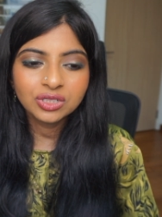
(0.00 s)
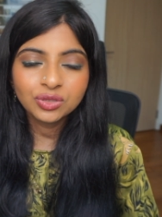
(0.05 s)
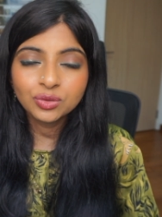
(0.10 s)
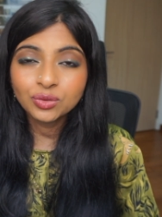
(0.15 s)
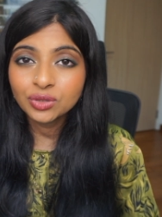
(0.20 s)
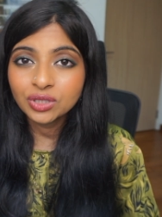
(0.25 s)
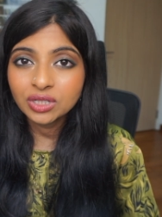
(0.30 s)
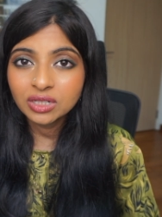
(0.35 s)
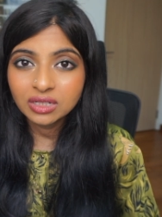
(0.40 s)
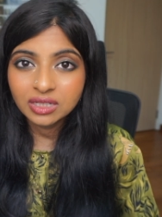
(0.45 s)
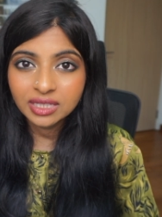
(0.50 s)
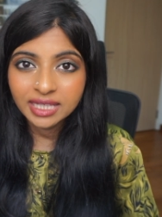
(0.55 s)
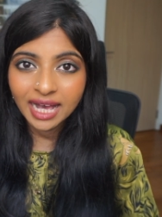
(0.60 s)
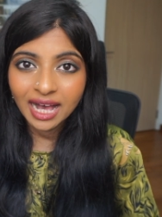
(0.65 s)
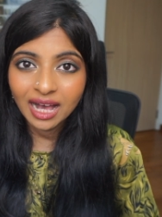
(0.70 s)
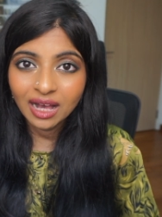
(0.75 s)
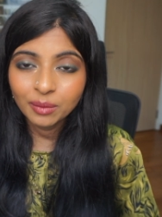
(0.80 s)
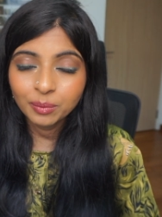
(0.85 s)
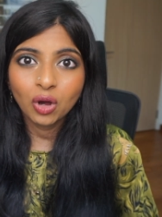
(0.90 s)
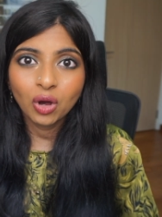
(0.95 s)
2-year
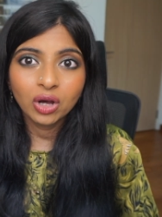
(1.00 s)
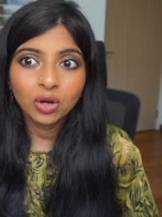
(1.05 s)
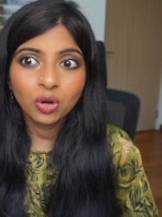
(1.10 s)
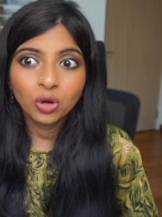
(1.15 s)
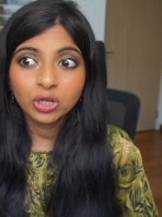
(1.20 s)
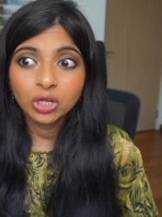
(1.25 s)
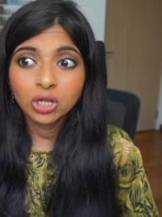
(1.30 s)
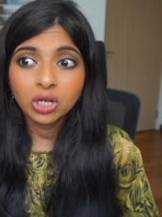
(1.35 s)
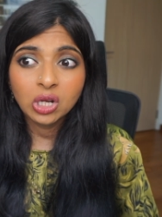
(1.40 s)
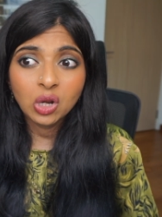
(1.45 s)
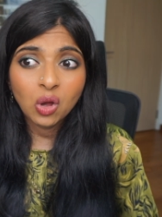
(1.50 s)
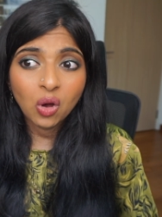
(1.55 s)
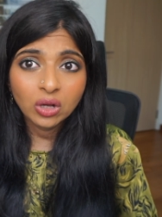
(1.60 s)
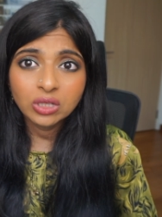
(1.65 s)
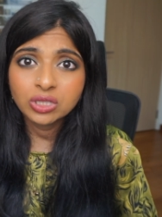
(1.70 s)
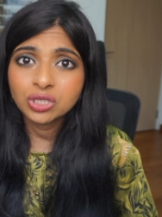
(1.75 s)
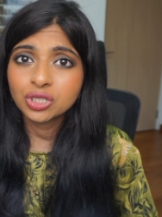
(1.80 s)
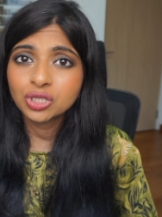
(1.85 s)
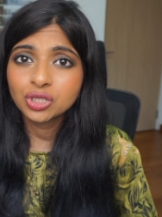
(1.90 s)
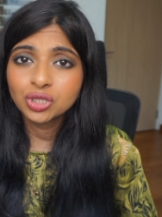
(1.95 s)
gap or a
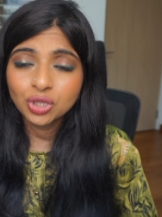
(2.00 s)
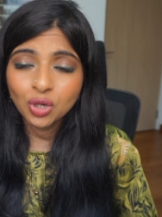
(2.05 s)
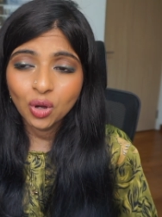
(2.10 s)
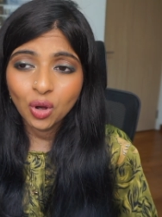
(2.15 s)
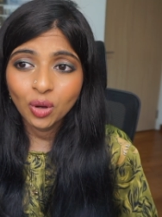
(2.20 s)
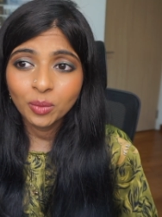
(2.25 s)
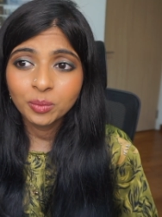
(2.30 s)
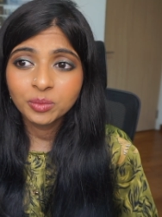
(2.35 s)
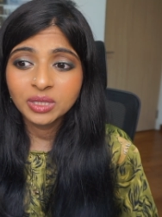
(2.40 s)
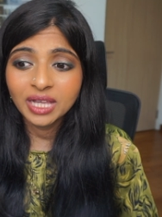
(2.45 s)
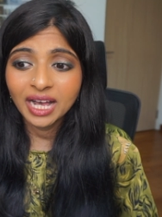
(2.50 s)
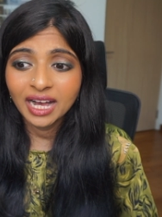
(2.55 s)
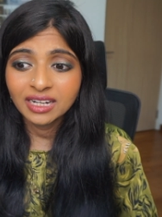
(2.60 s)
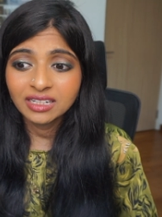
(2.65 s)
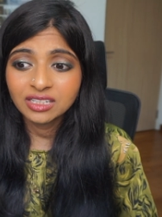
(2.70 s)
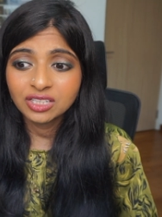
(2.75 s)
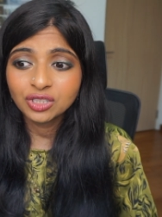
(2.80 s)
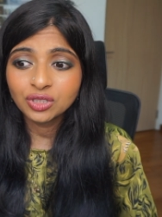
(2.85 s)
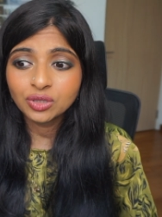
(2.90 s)
lost job that